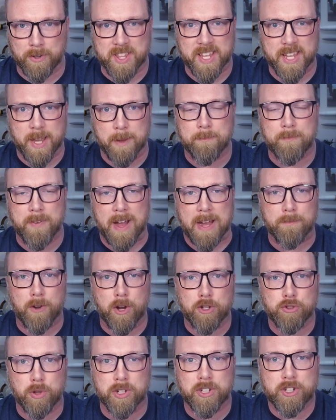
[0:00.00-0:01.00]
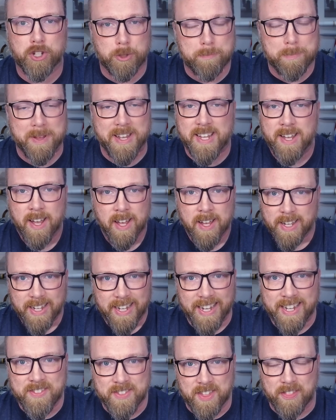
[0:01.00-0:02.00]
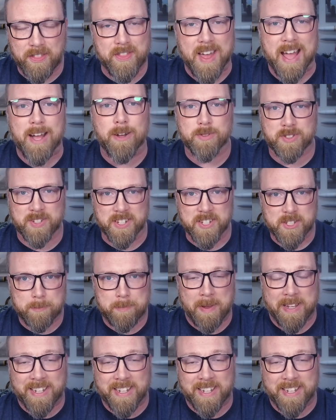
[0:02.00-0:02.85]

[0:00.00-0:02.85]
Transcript: for the M500 could be in the thousands,